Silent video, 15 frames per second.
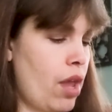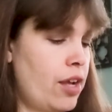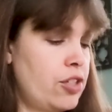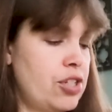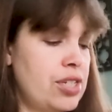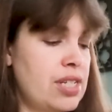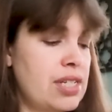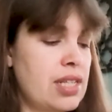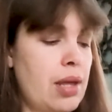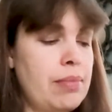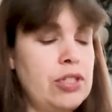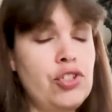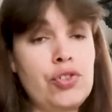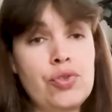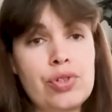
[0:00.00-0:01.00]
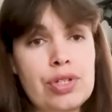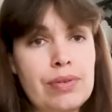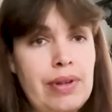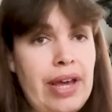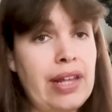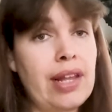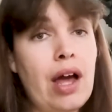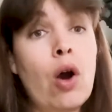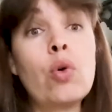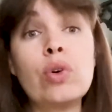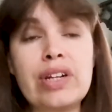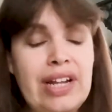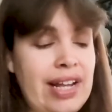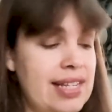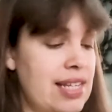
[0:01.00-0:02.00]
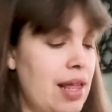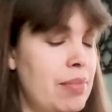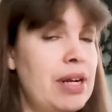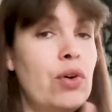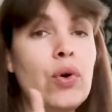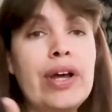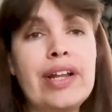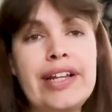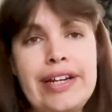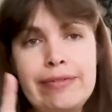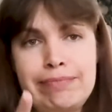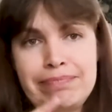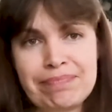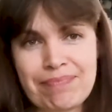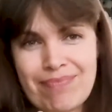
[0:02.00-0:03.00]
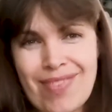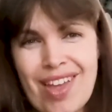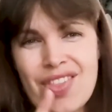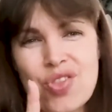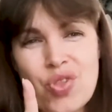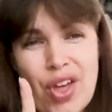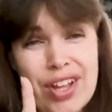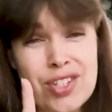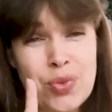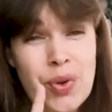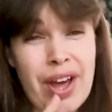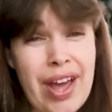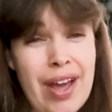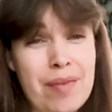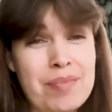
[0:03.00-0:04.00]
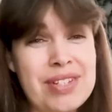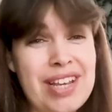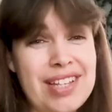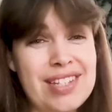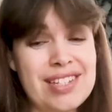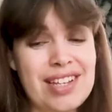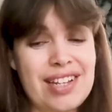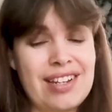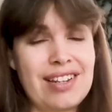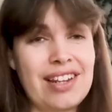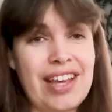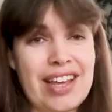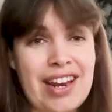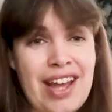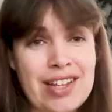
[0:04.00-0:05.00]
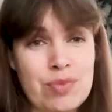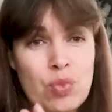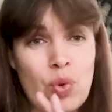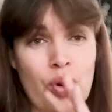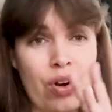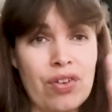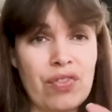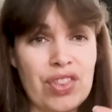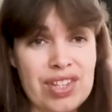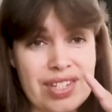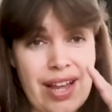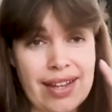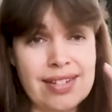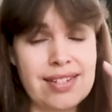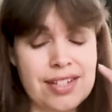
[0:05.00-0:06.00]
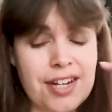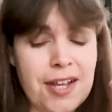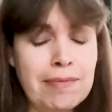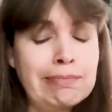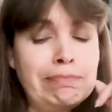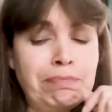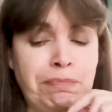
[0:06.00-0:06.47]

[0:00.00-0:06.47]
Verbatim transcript: It just says lemon juice, and oh, it has lemon oil in it. That's why I'm tasting like it has more of the zest in it.